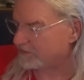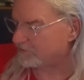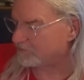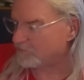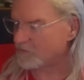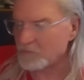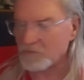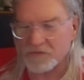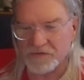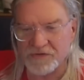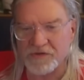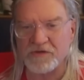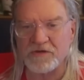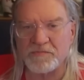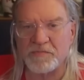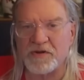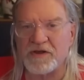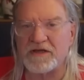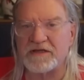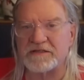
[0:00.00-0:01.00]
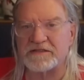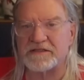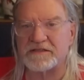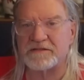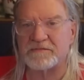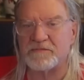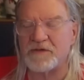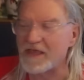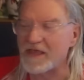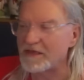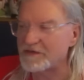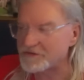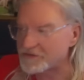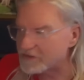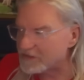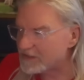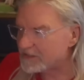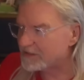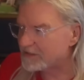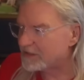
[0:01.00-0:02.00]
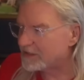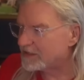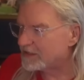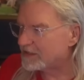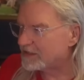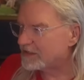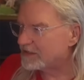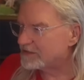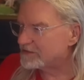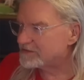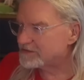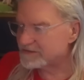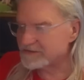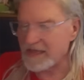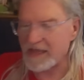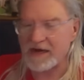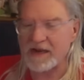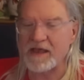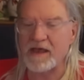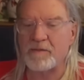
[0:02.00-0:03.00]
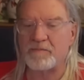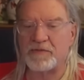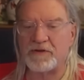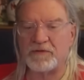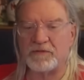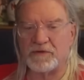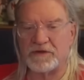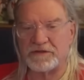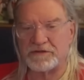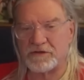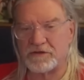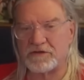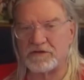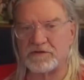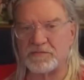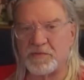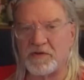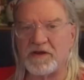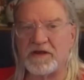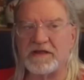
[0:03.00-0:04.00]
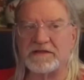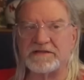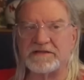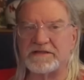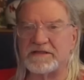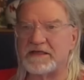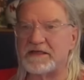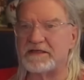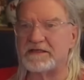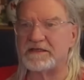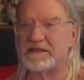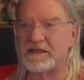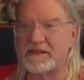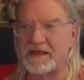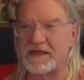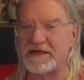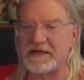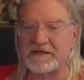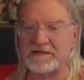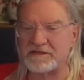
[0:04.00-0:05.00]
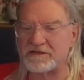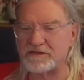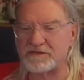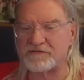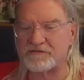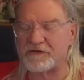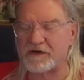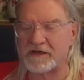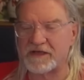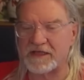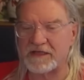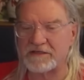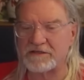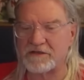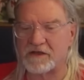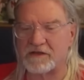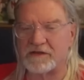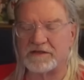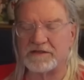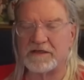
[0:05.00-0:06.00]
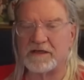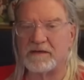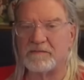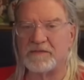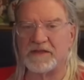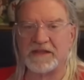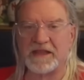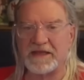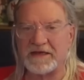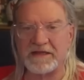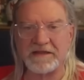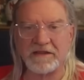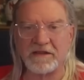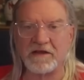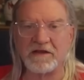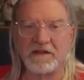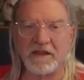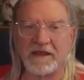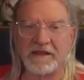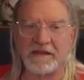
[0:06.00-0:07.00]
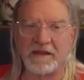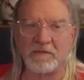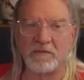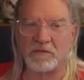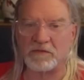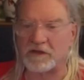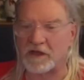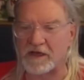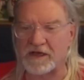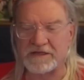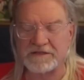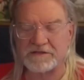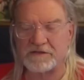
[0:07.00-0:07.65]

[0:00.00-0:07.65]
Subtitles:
We returned punts. We actually set up and returned punts, and they didn't just fair catch all the time, and they didn't look like they were lost or